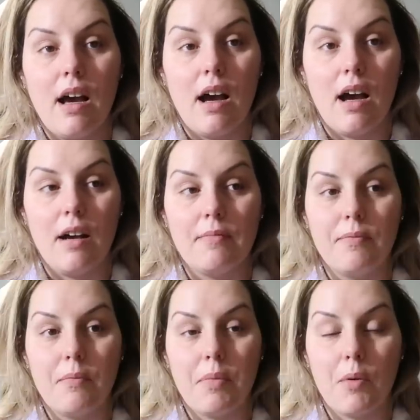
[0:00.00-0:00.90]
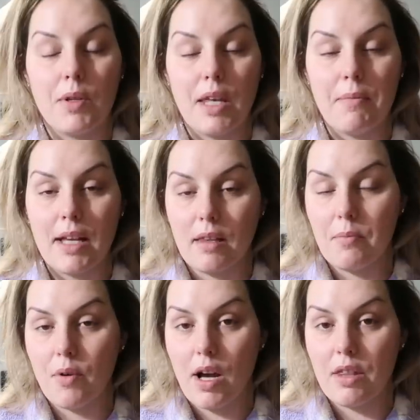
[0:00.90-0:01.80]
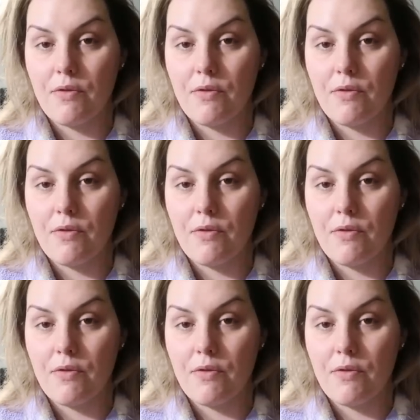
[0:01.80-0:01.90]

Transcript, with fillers: Um, but when they make the broth